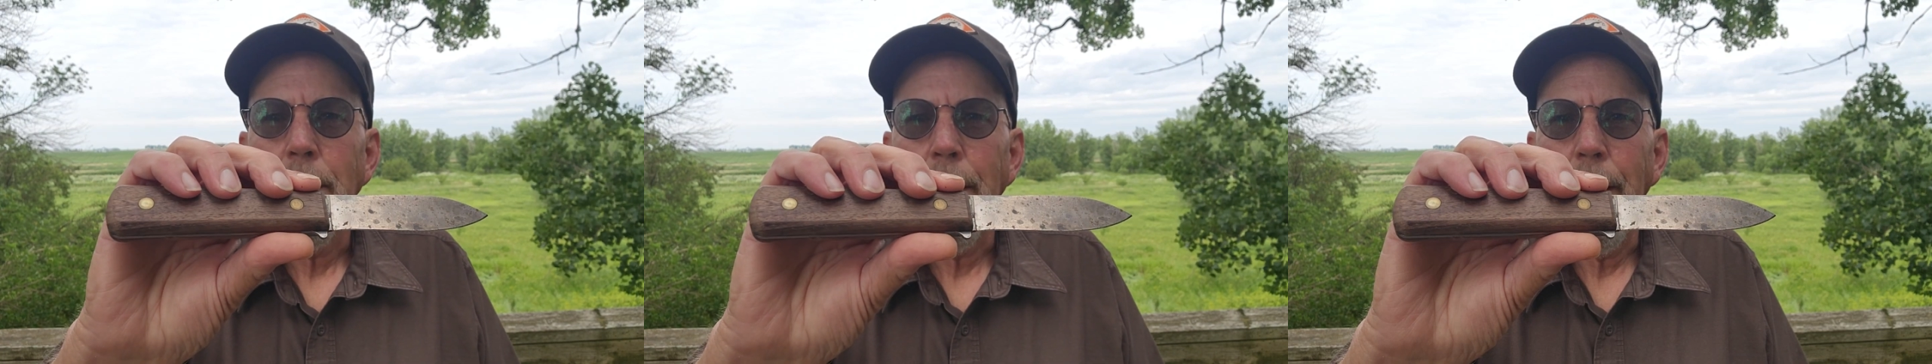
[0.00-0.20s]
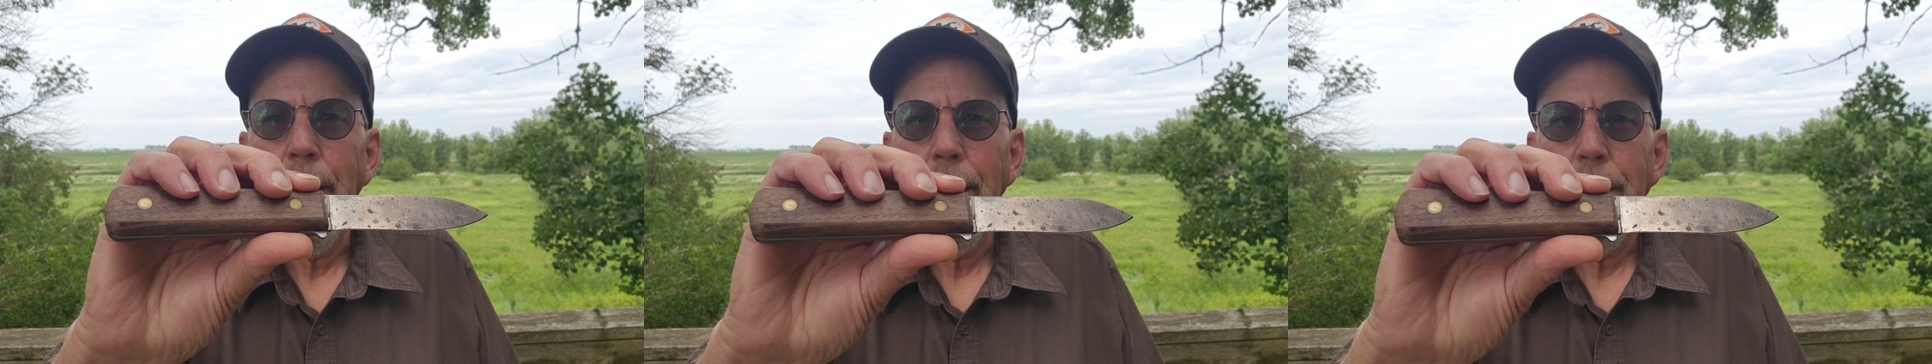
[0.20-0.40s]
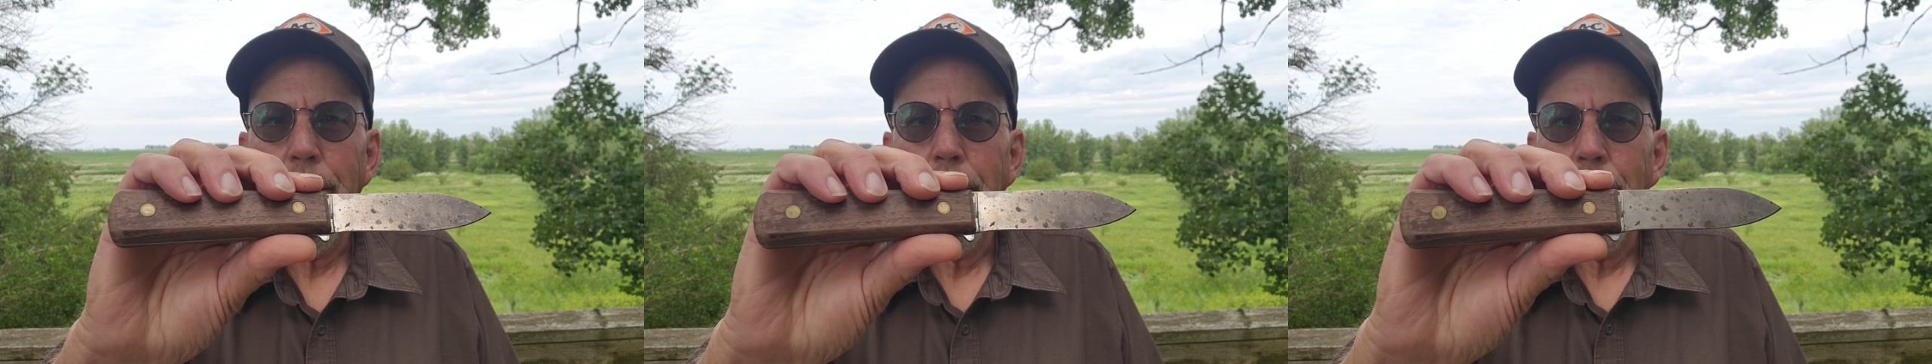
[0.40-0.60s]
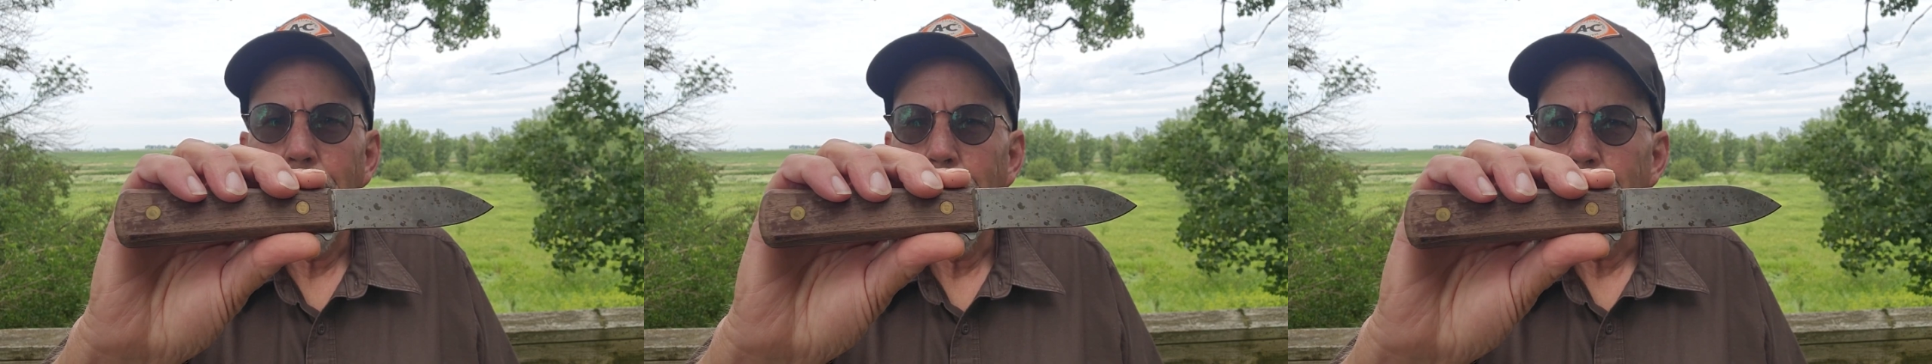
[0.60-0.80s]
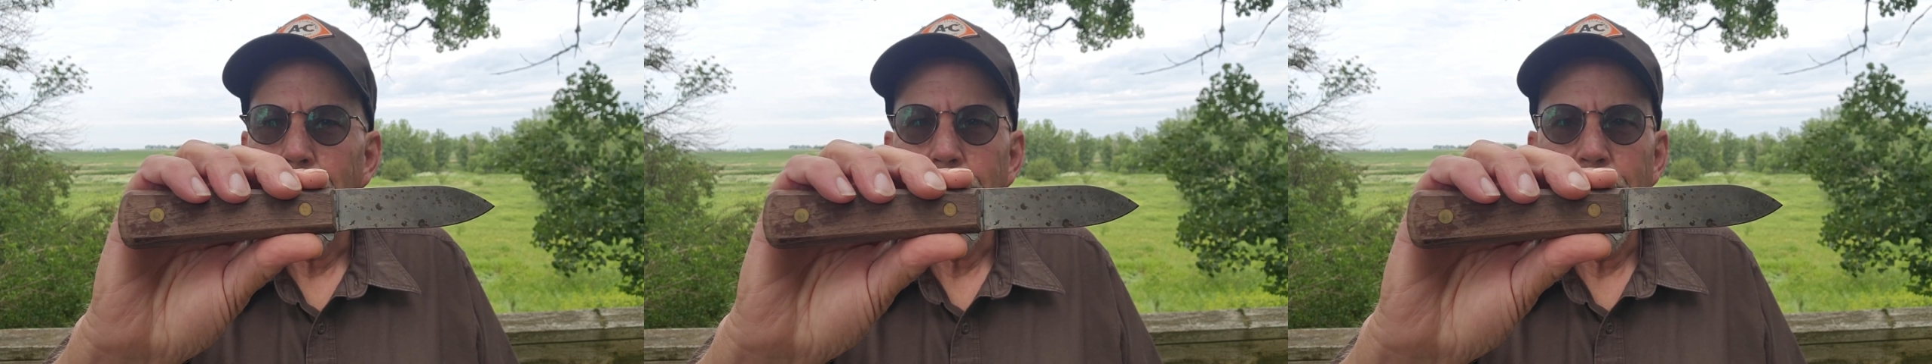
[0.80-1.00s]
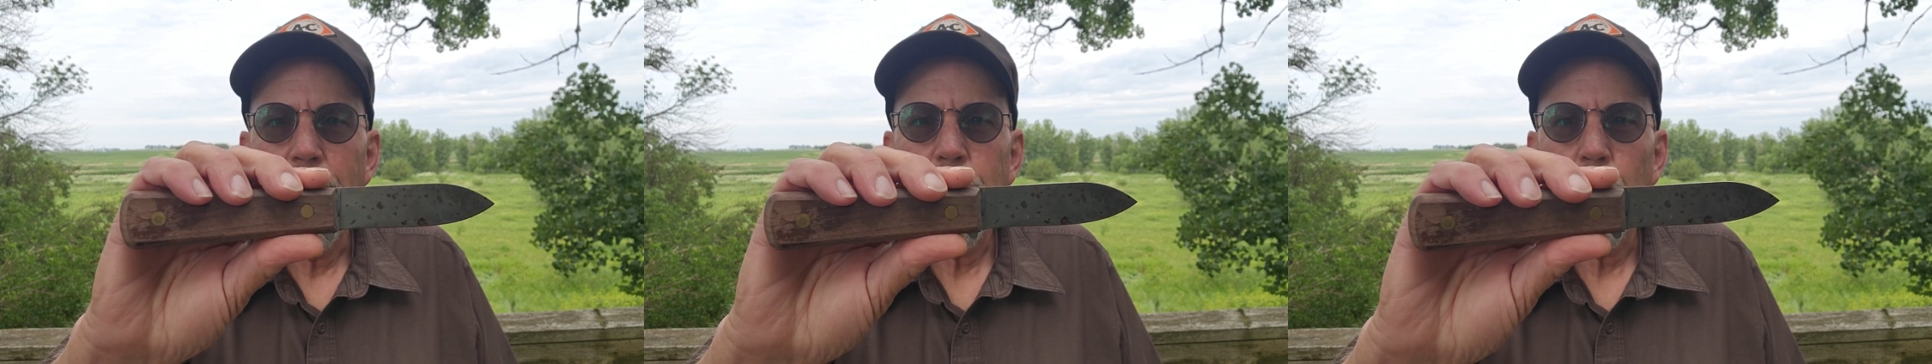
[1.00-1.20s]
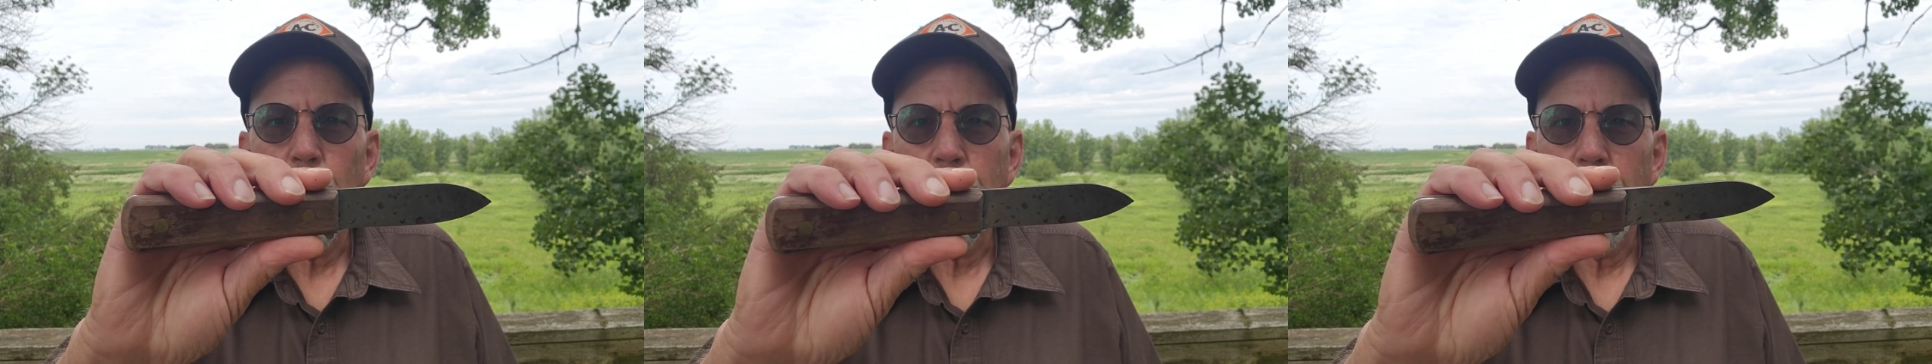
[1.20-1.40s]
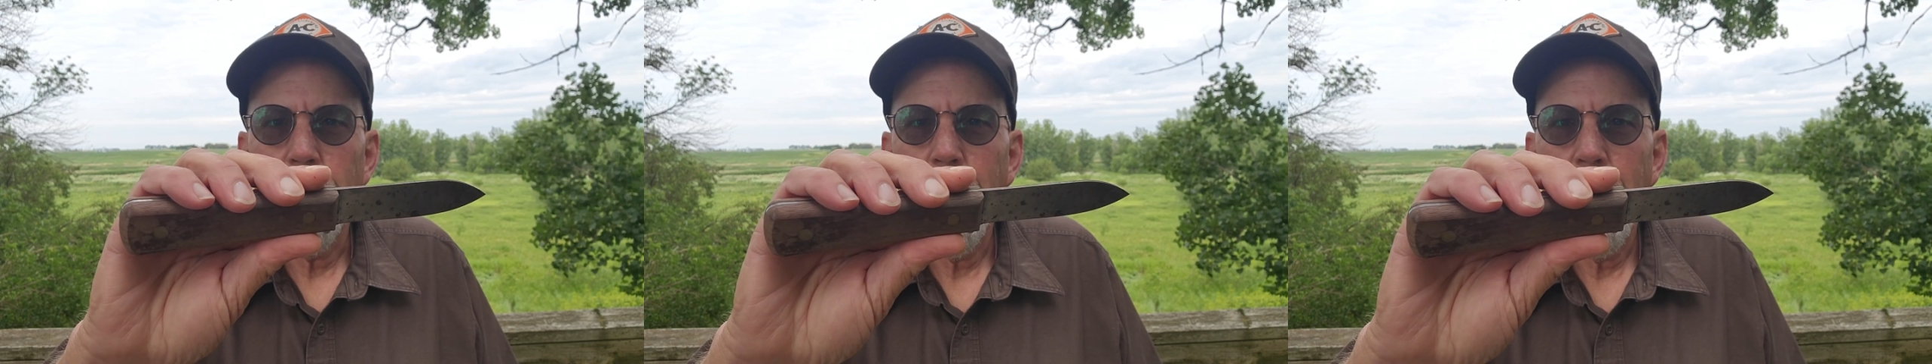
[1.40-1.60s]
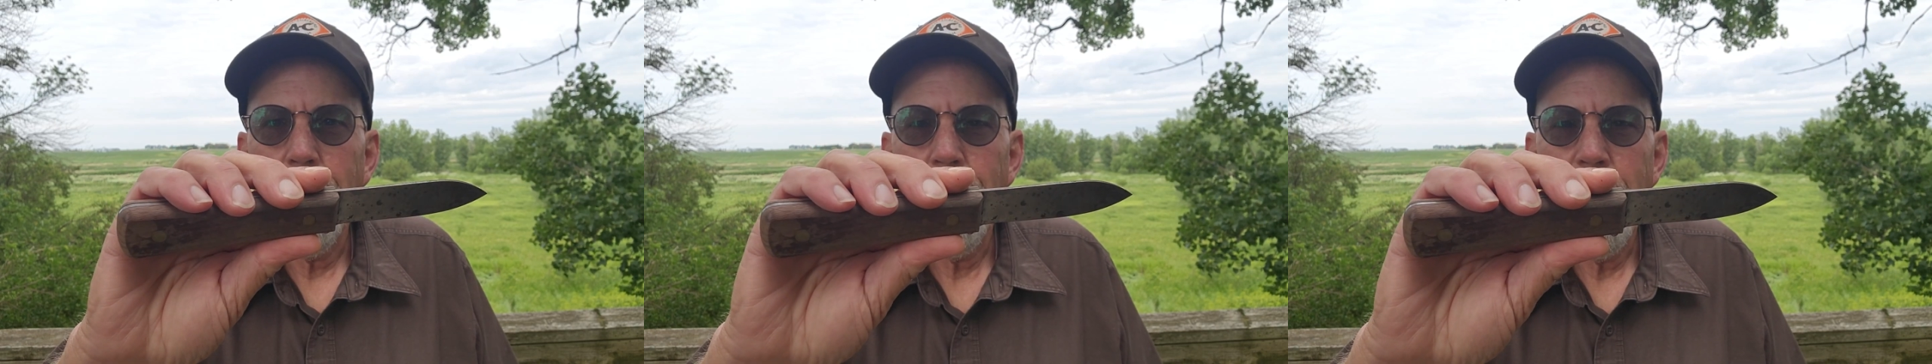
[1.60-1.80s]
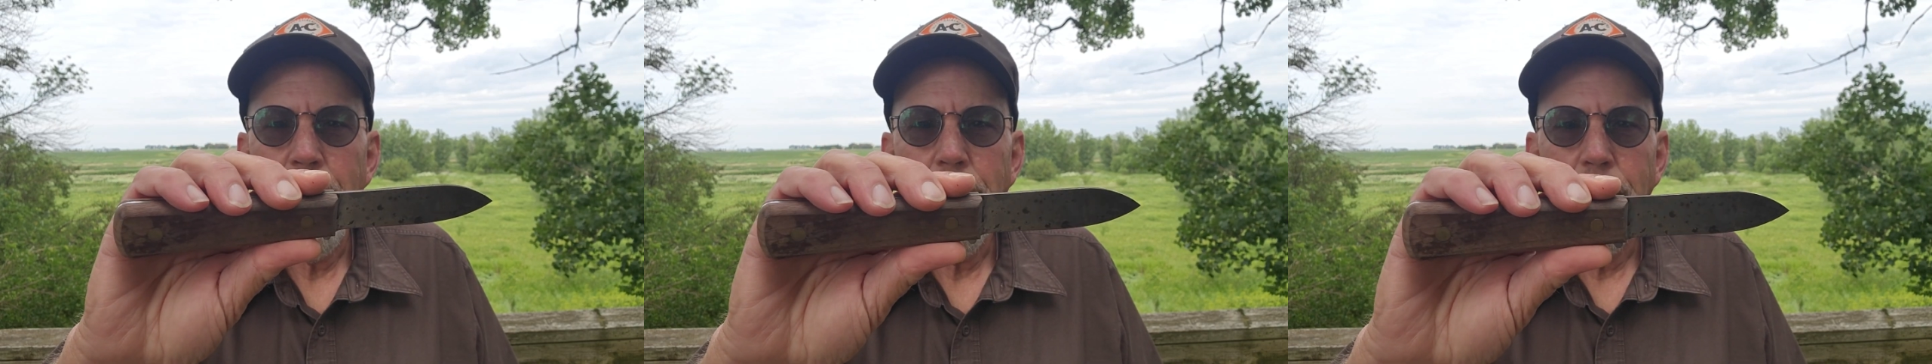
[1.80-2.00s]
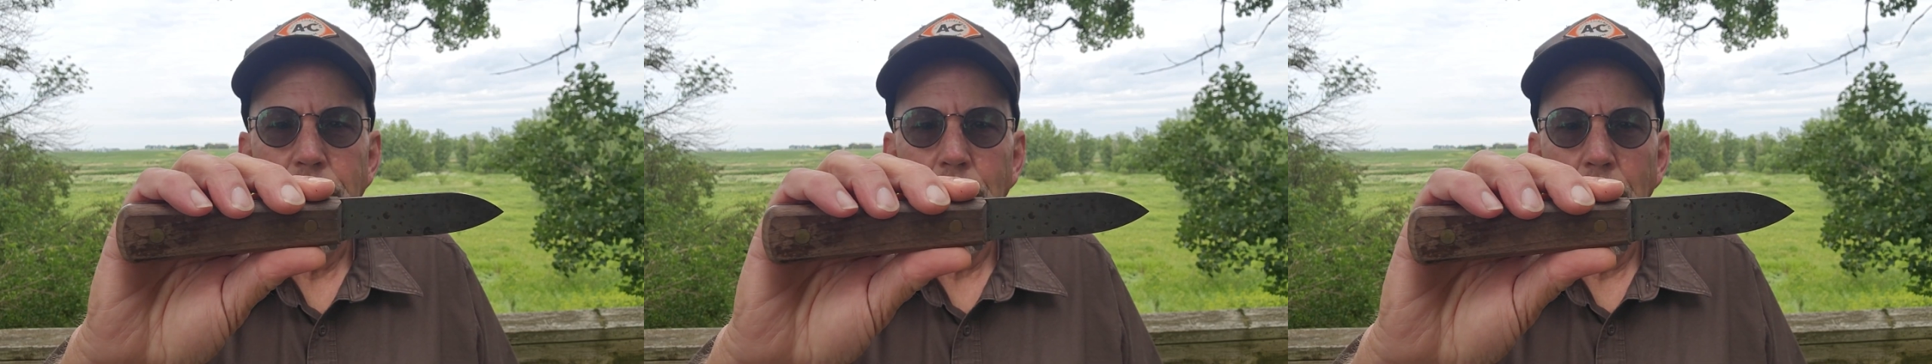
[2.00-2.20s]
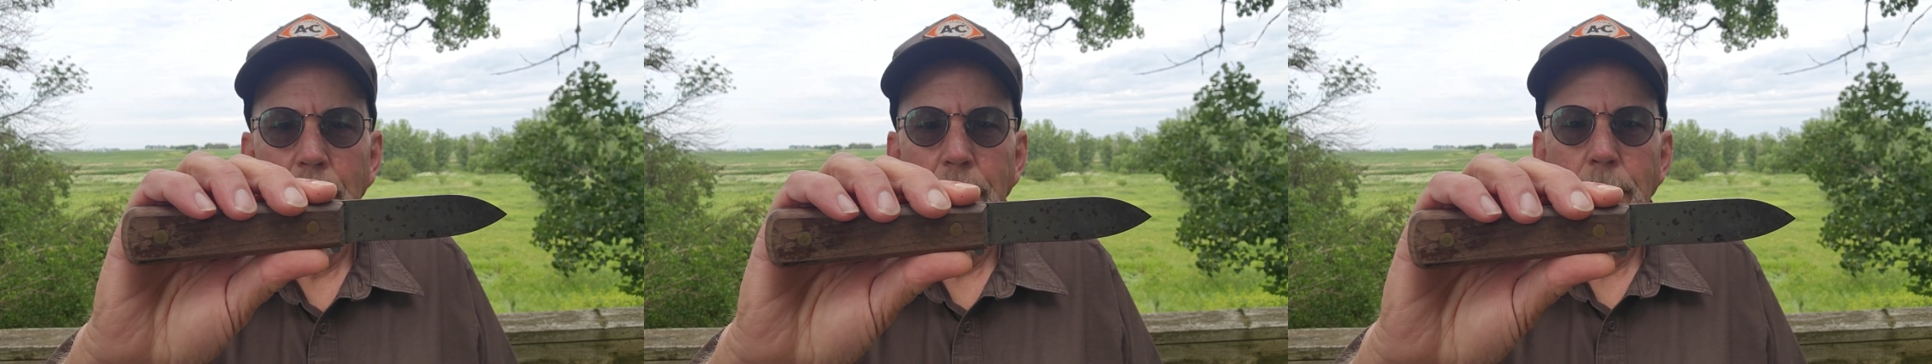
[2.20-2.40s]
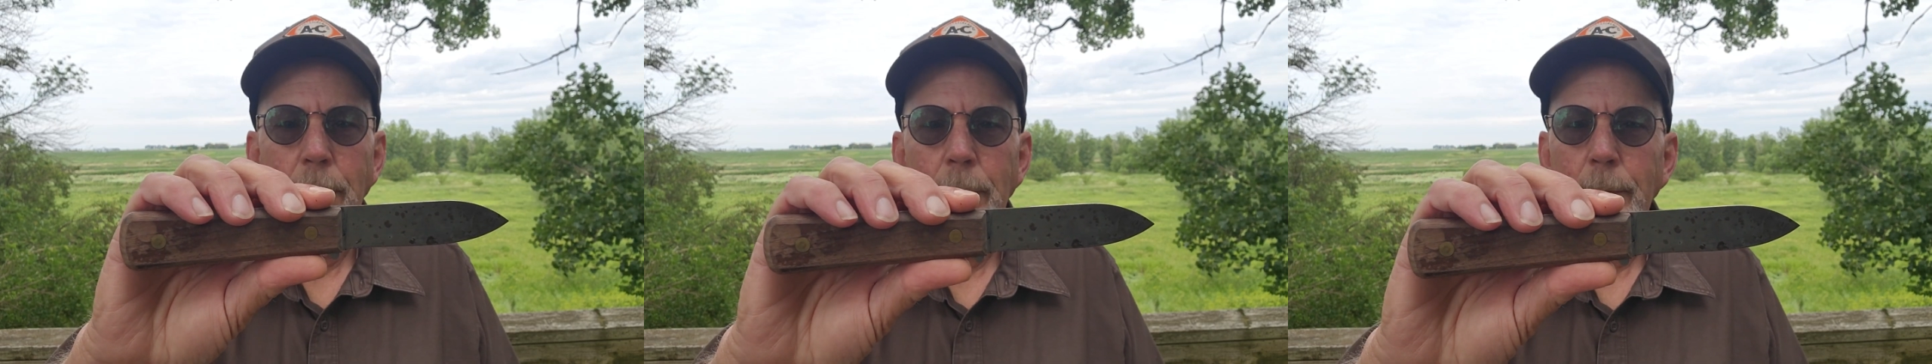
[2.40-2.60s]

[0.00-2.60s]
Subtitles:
and this was the knife he designed.